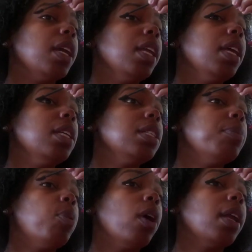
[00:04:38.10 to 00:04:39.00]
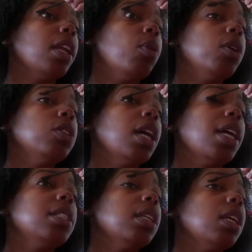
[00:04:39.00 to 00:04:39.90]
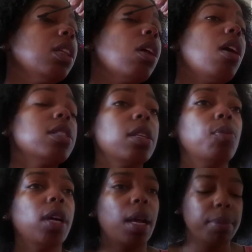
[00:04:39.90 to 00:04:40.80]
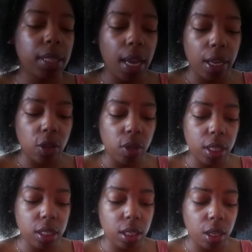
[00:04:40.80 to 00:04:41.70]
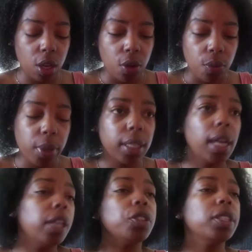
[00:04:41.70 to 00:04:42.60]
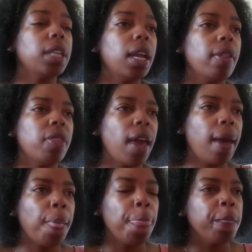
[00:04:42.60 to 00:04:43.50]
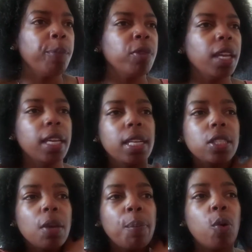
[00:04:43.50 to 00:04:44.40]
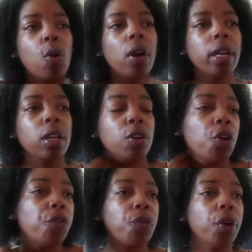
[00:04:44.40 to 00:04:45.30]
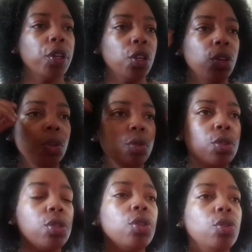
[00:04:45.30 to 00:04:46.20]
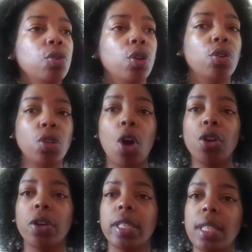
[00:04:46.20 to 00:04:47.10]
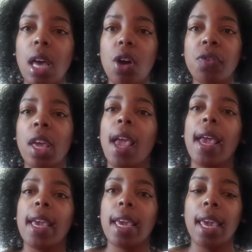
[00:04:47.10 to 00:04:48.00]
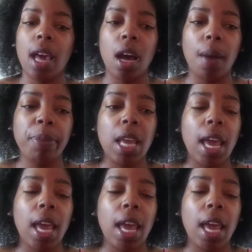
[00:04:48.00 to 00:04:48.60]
It is important. I don't want you guys to get lost in what I'm saying. You need to really understand that it is important for you to know yourself, and